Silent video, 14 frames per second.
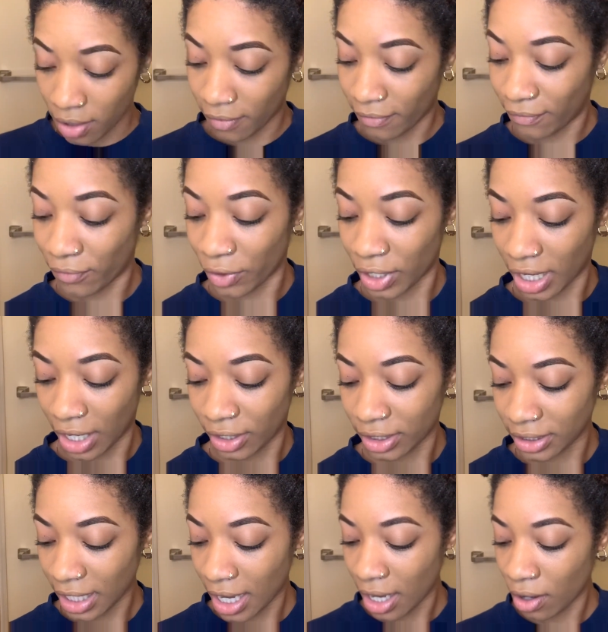For the
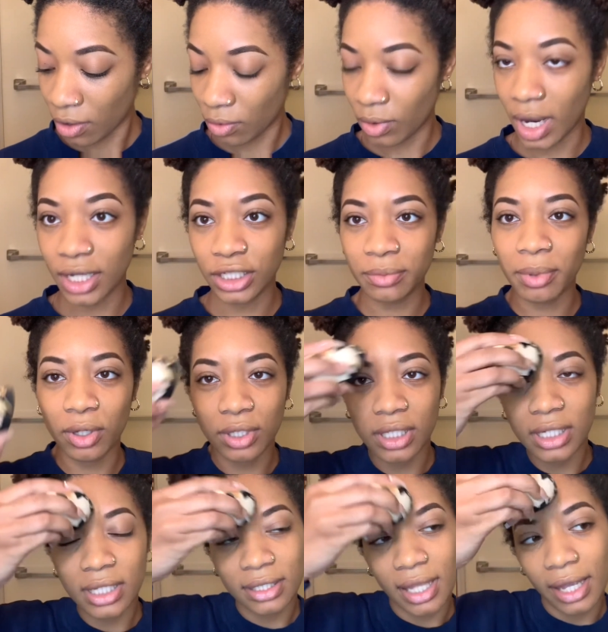hairstyle, I just posted
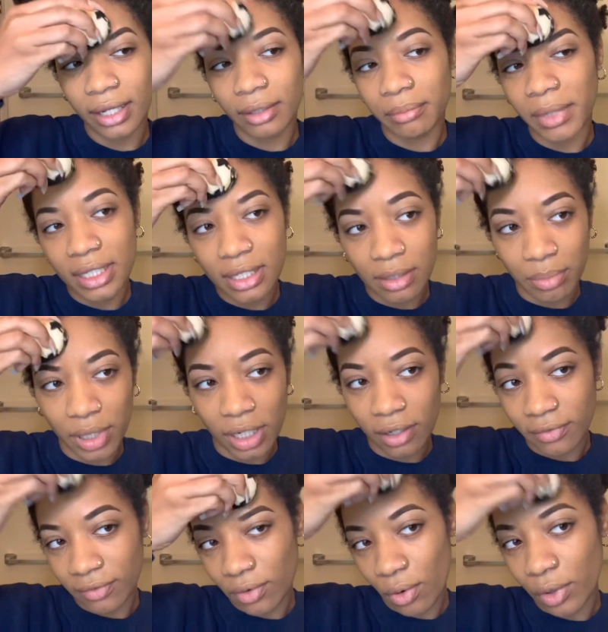this like messy puff
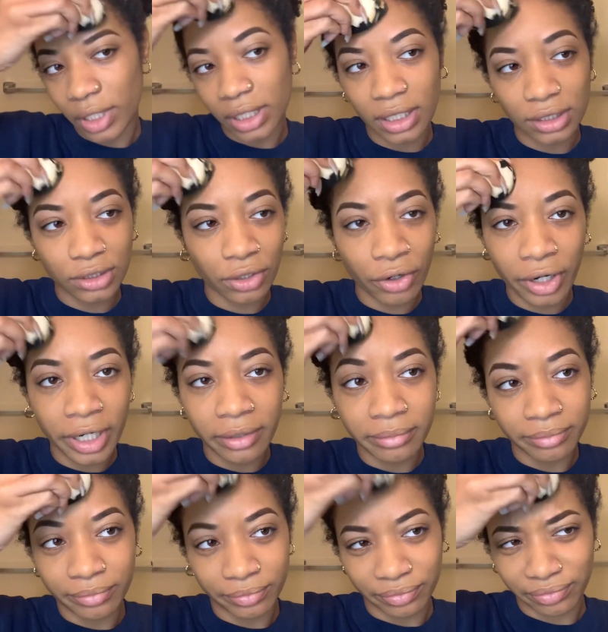on Instagram,
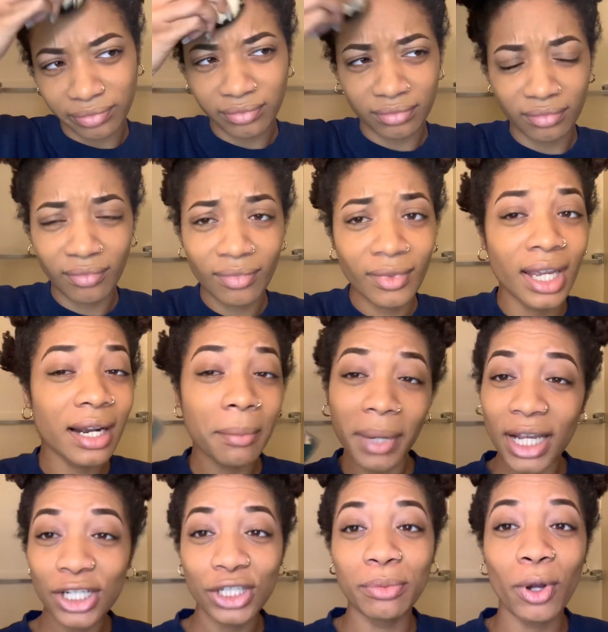and I'm
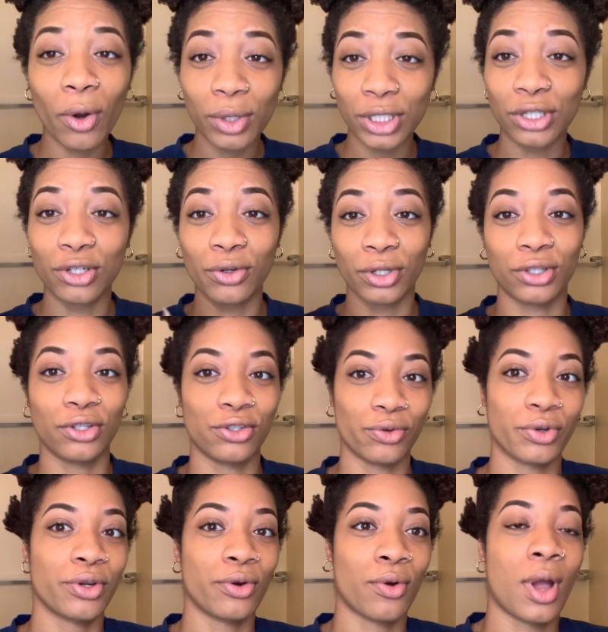actually going to do a
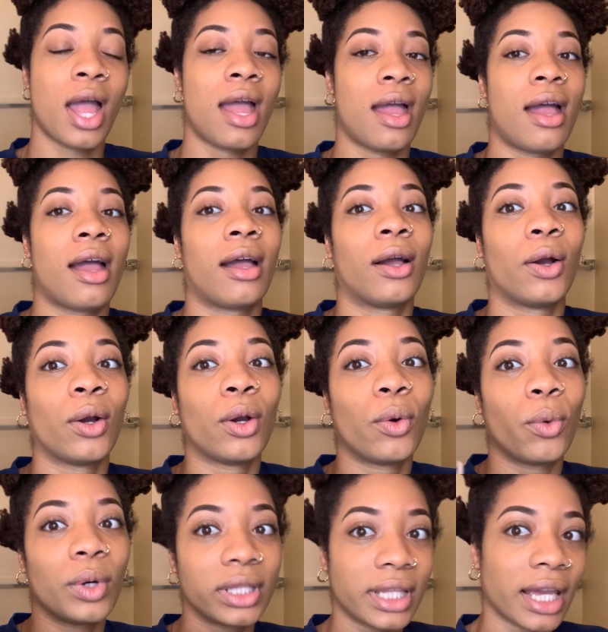tutorial
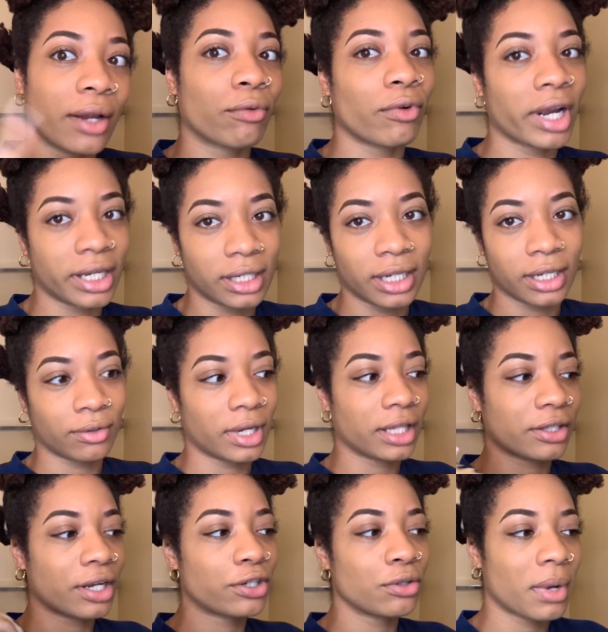with that right now after
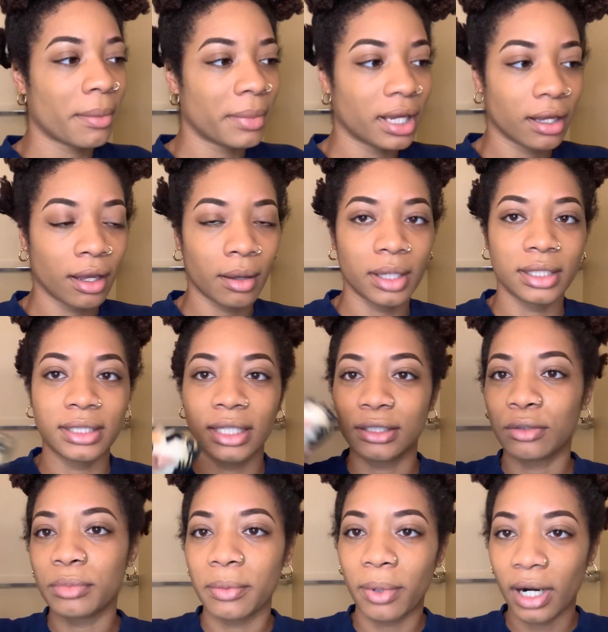I do my makeup, because that's gonna
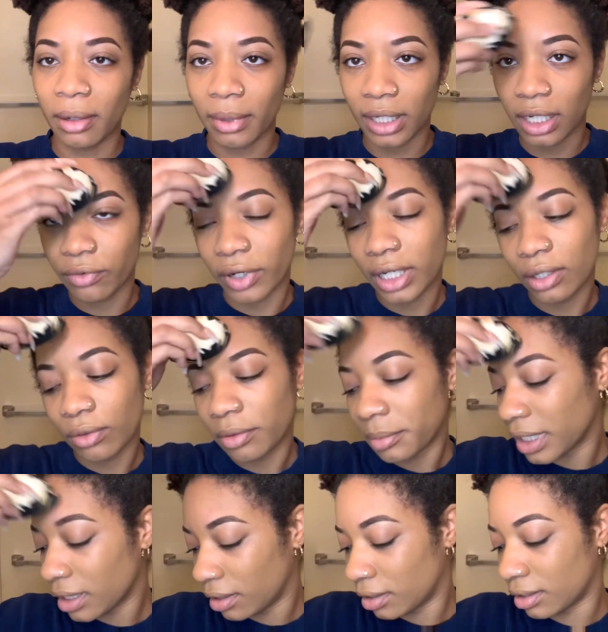be a part of my get ready with me.